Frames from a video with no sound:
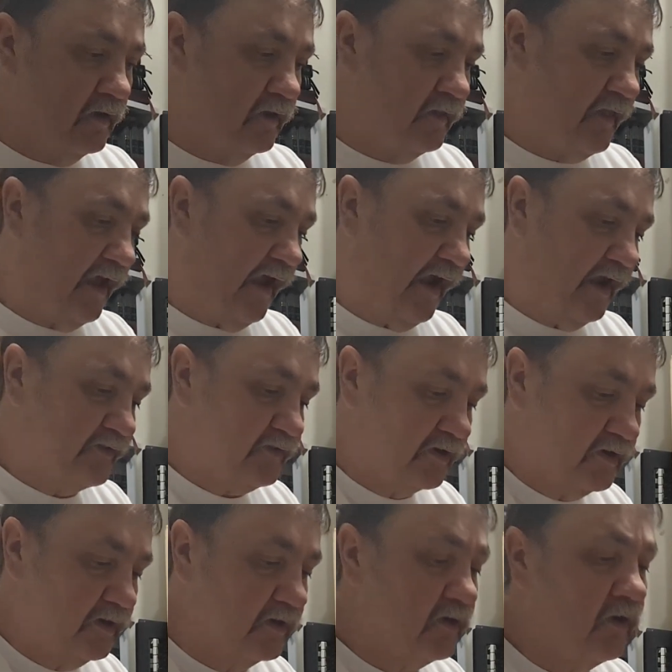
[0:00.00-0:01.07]
that has a
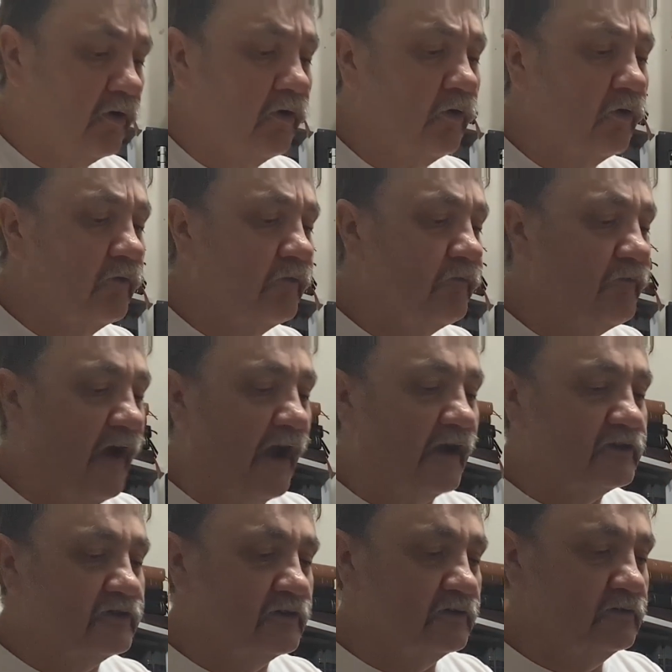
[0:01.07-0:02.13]
good old
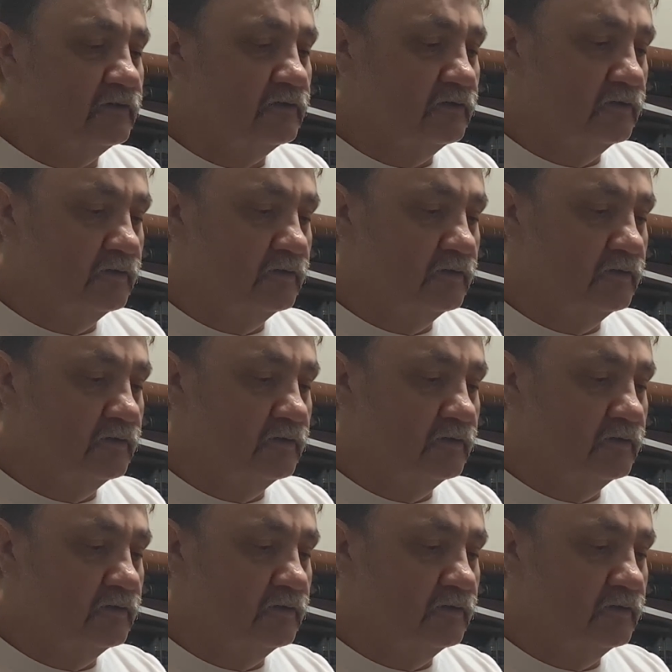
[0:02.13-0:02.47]
fashioned